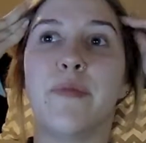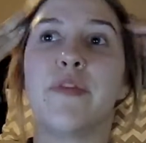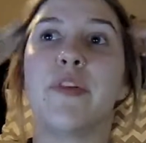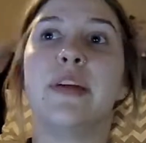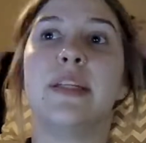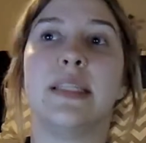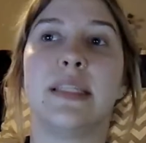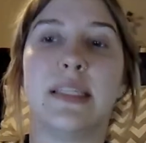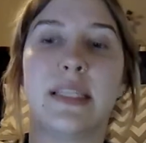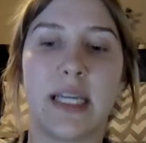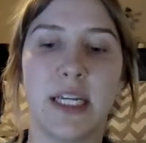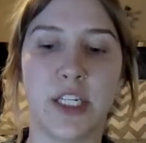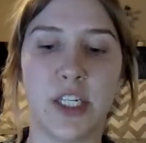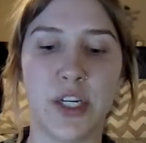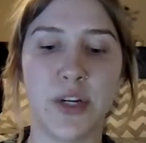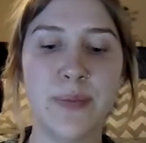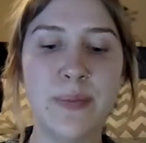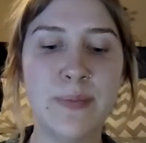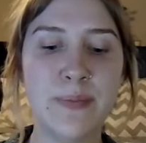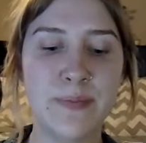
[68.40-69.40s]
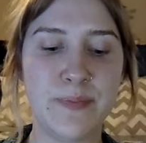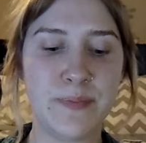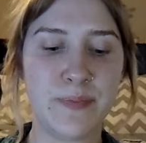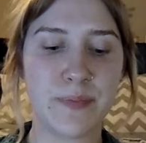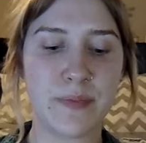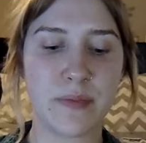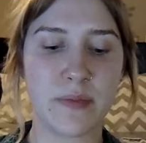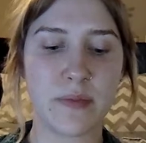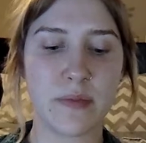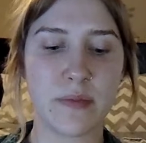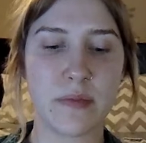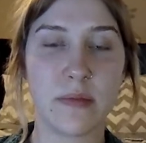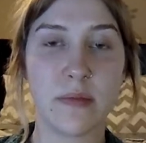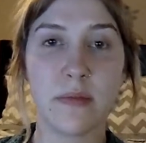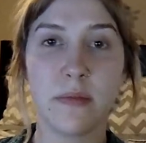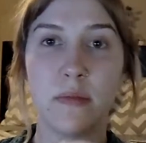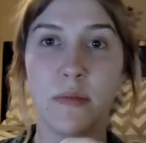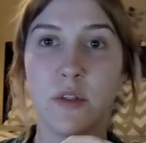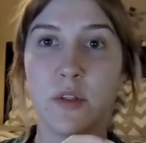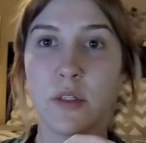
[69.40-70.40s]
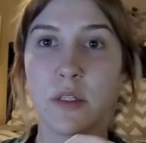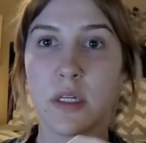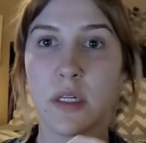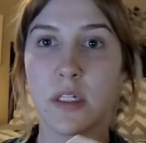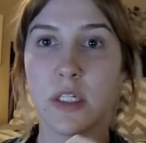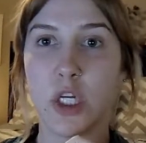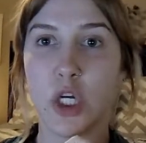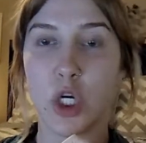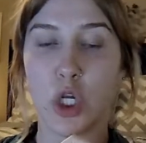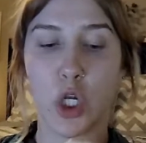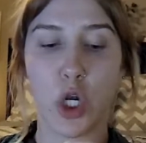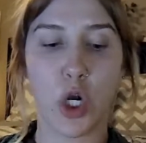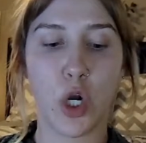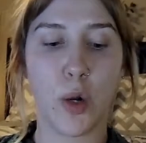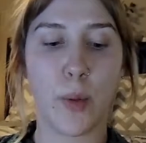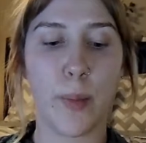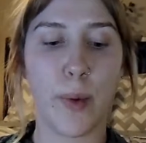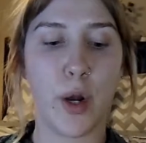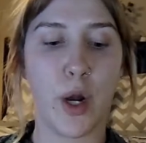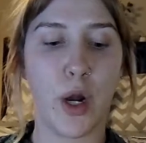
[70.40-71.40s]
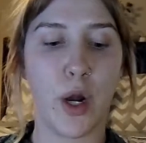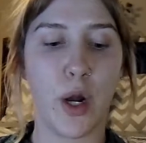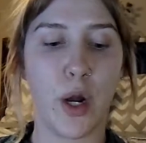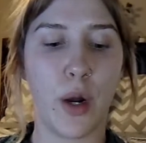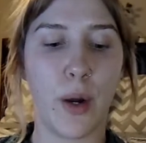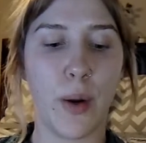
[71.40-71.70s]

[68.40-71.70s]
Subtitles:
for it to stick to. It's gonna take a little bit.